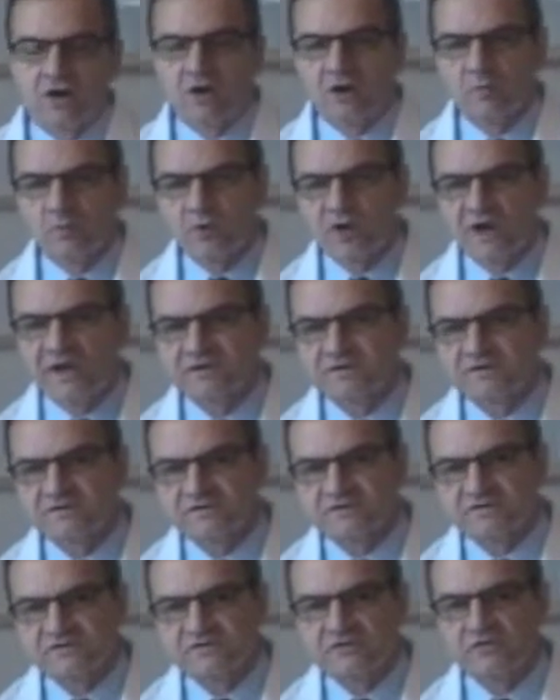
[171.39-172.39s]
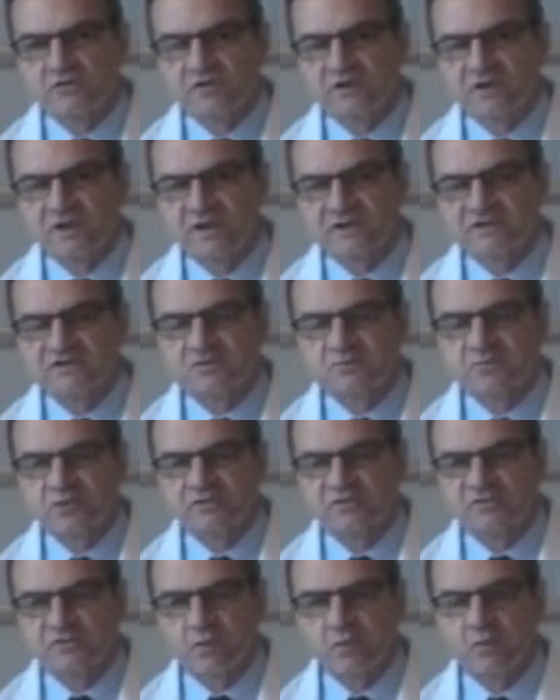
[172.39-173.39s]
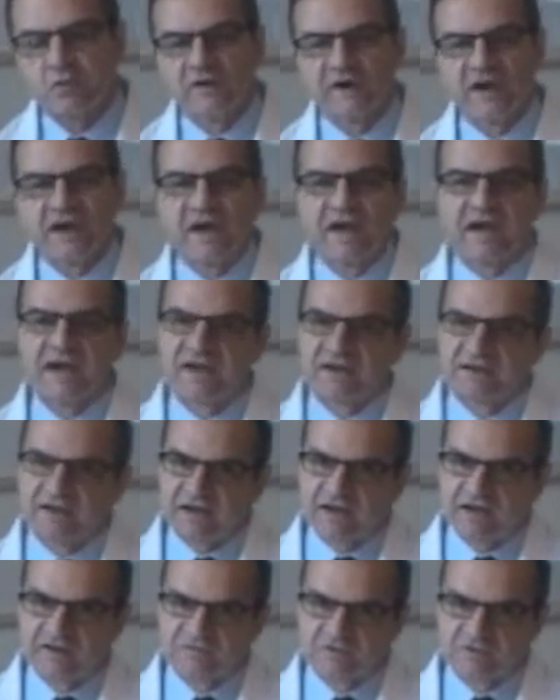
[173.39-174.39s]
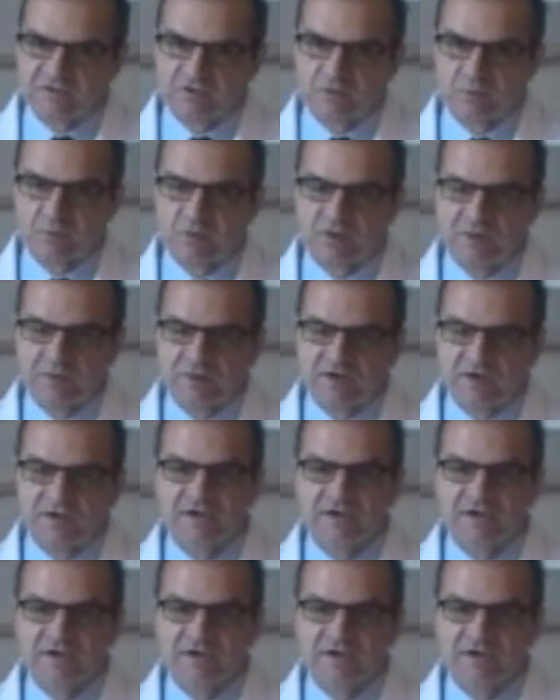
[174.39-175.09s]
Our practice is to cleanse before and after the debridement.